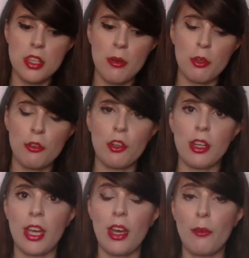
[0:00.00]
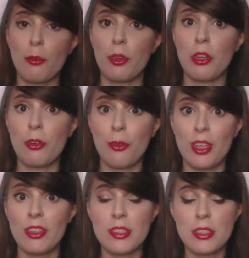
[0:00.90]
that would have really helped with the
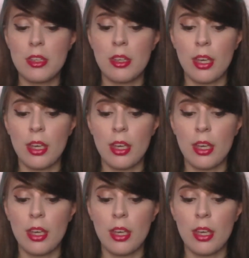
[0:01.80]
noise.